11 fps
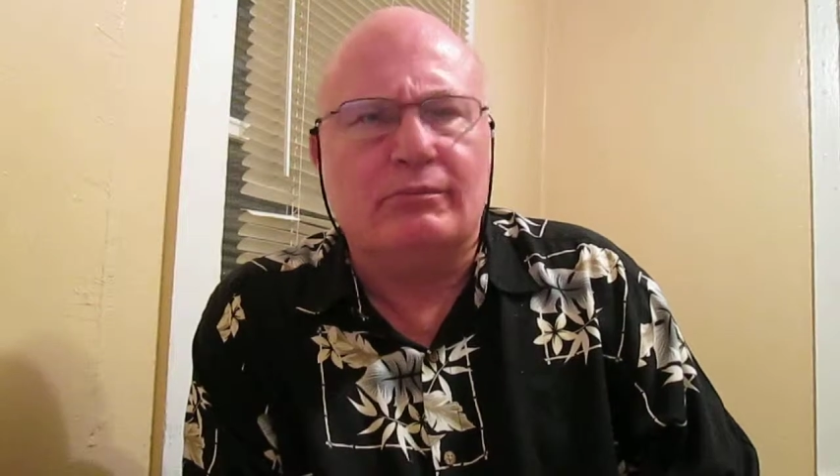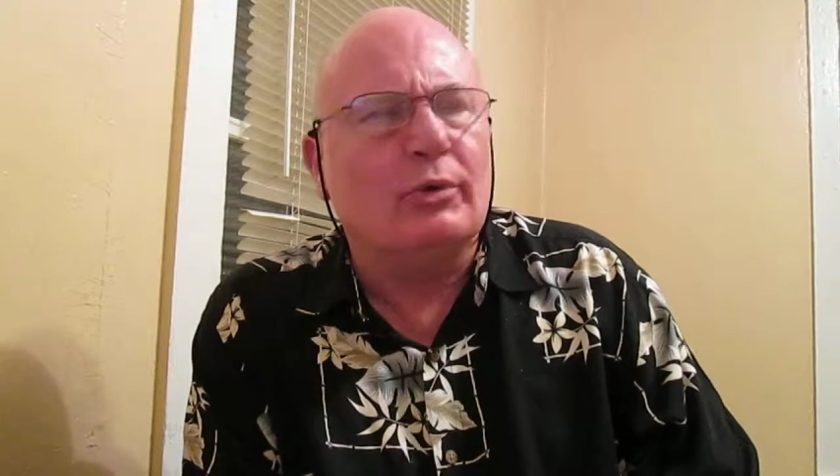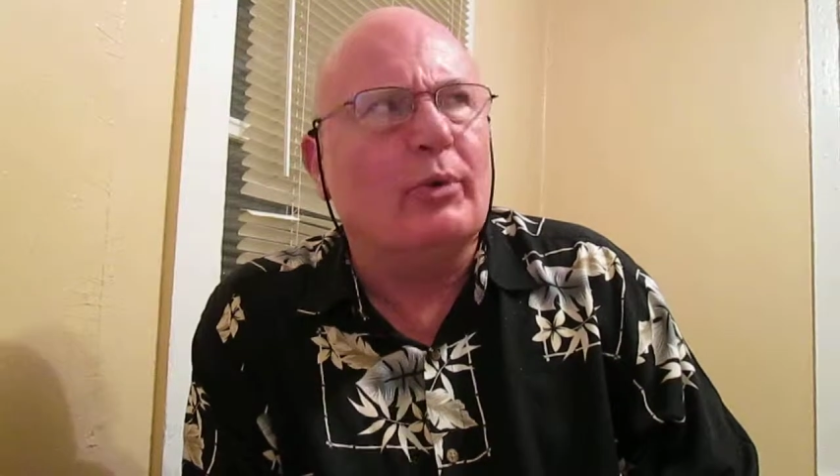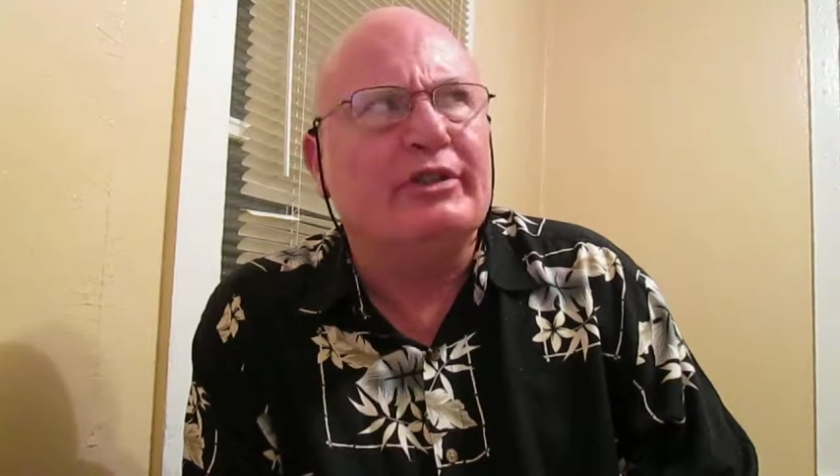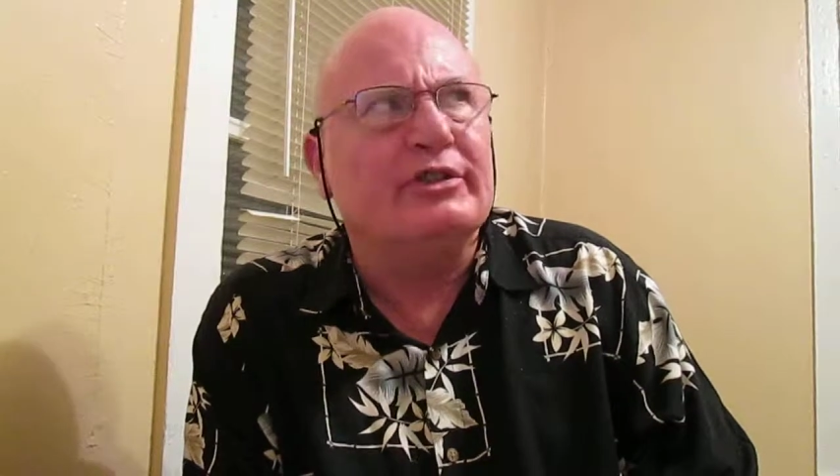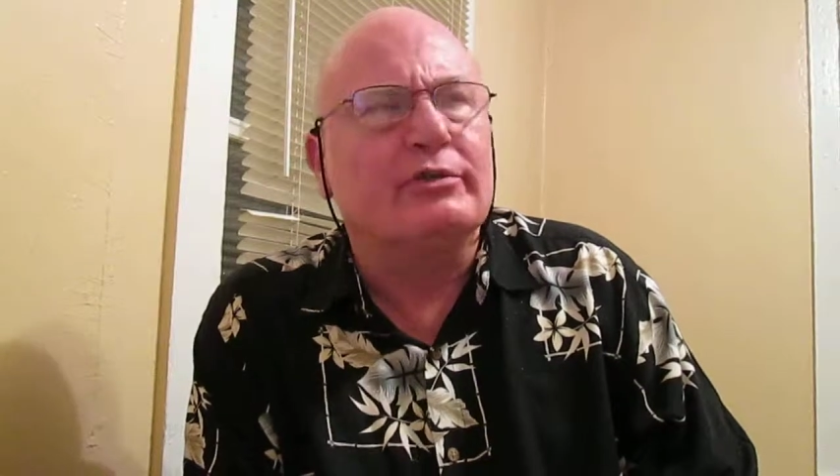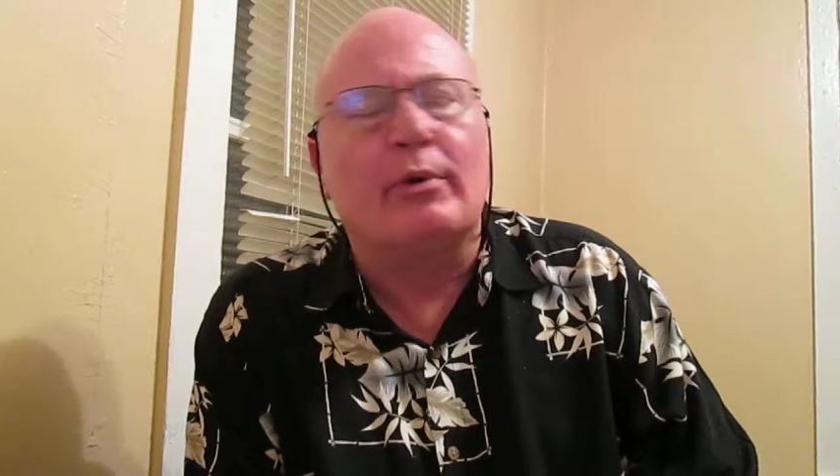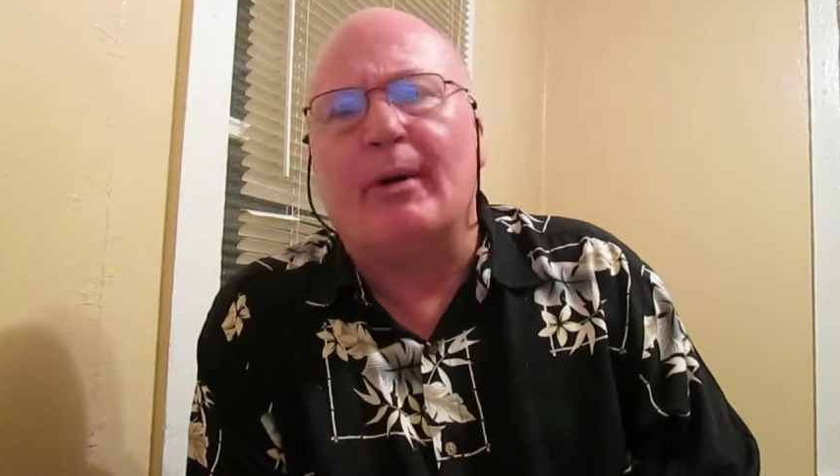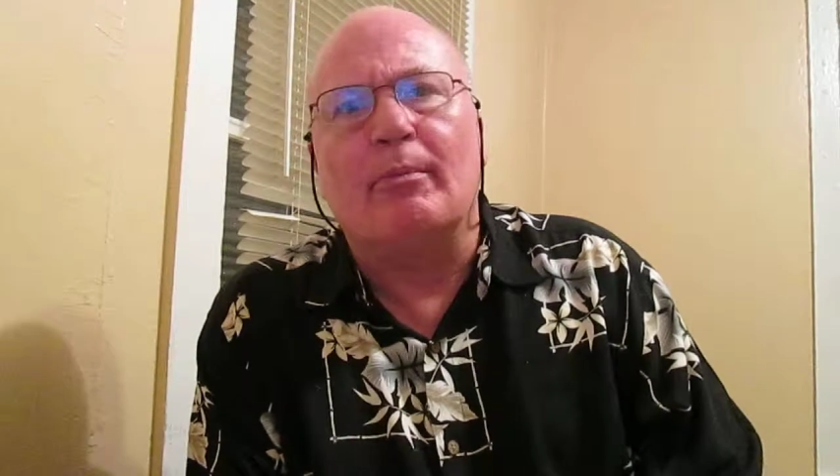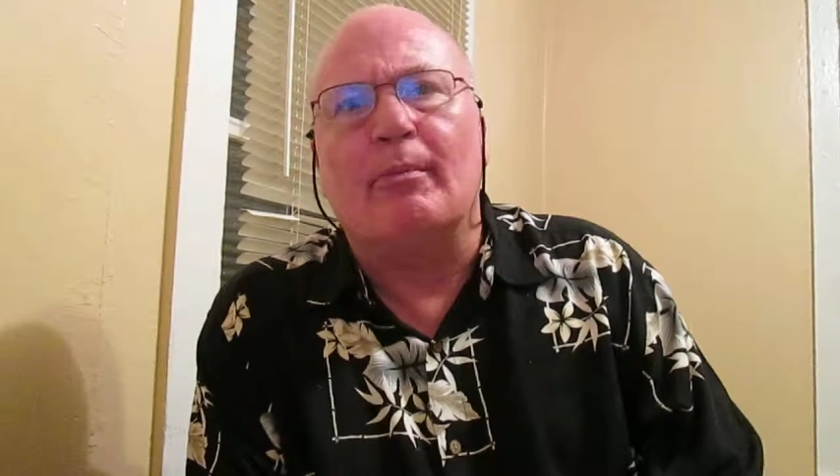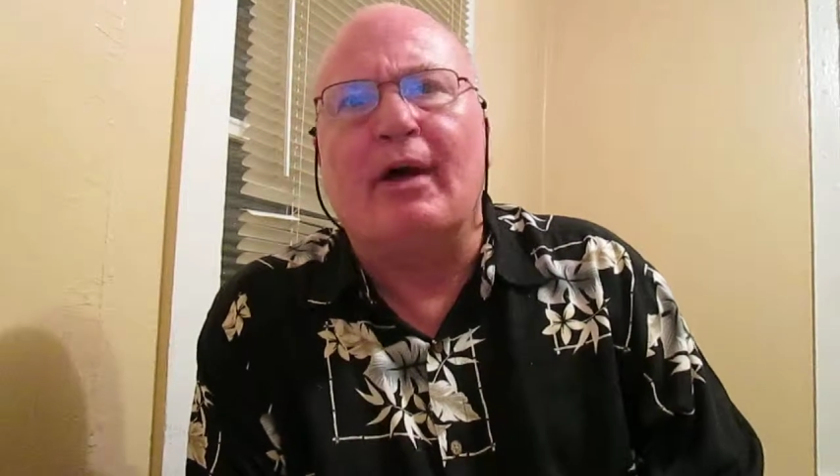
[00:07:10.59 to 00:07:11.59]
Do we just
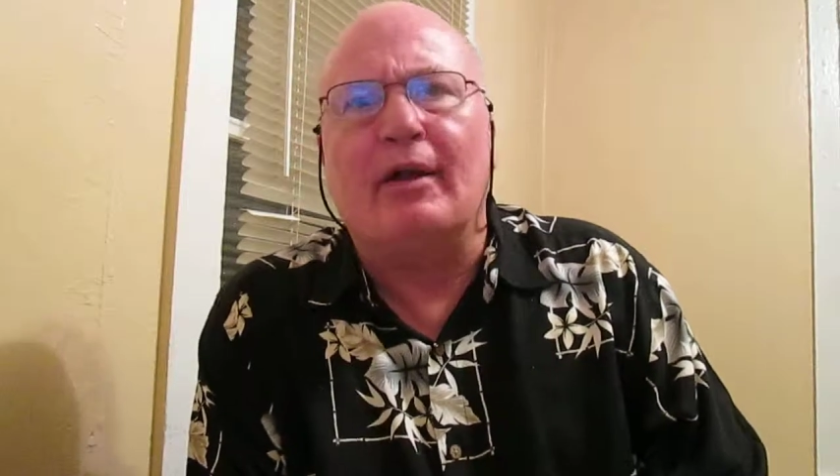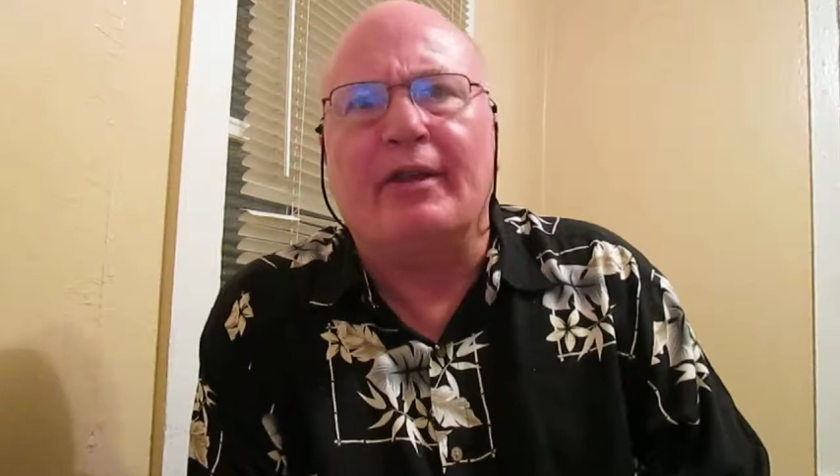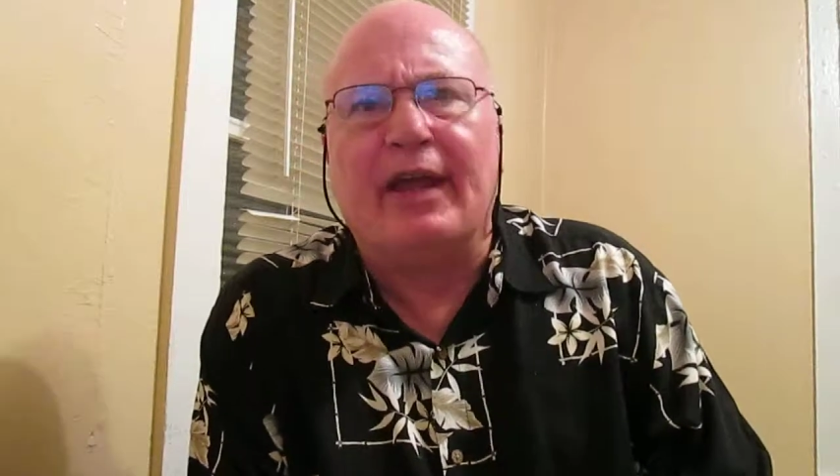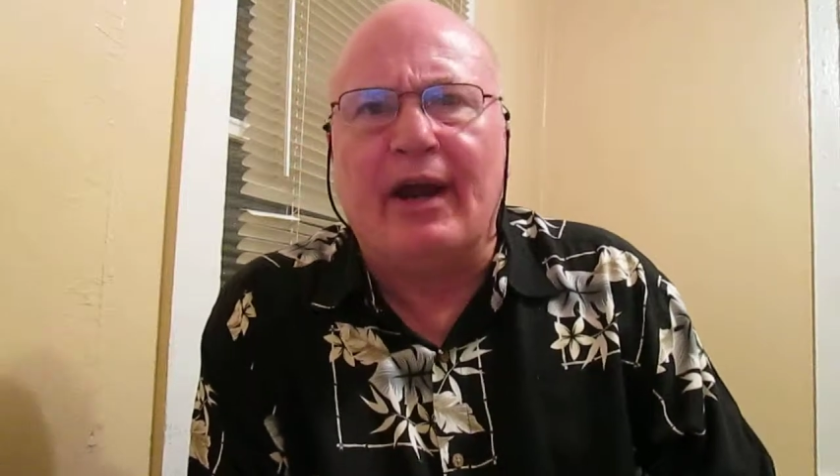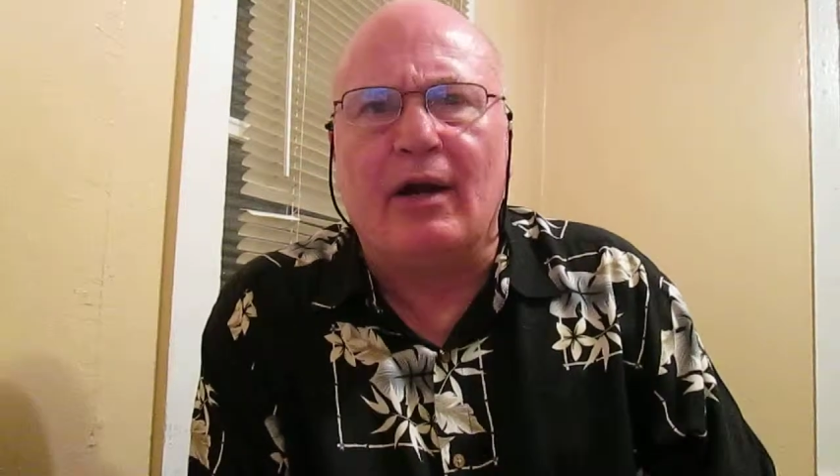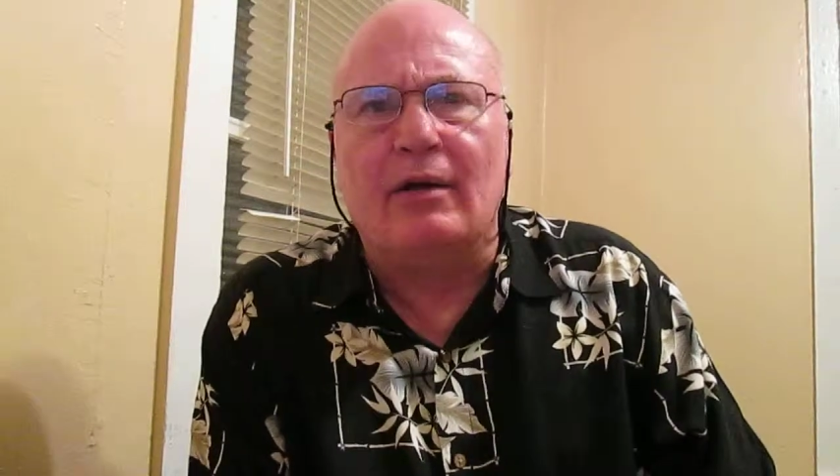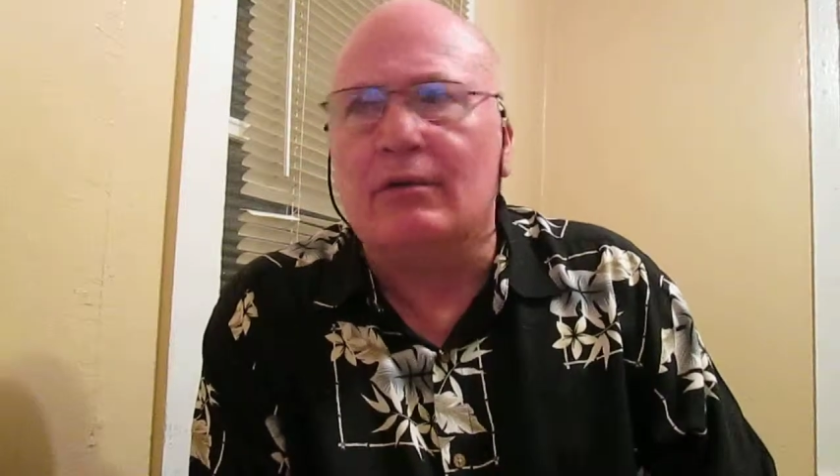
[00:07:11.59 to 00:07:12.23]
grab them out of the air?